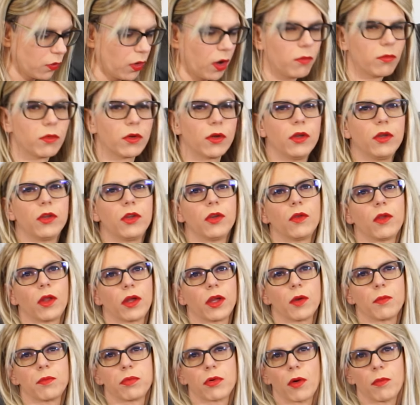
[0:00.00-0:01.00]
I'm going to do
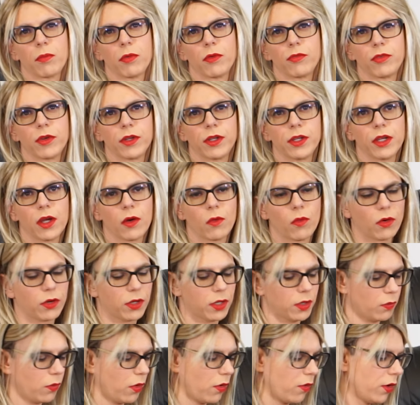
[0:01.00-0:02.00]
like a proper video on
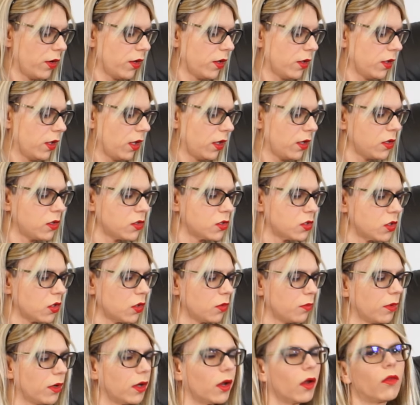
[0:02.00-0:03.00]
it where I can like
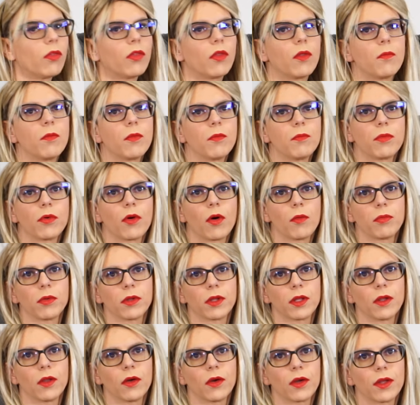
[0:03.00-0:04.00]
zoom in on them and
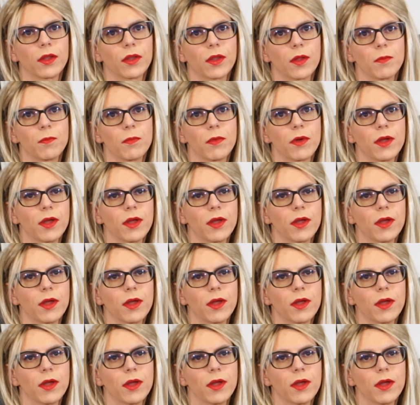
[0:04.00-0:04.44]
properly look at them,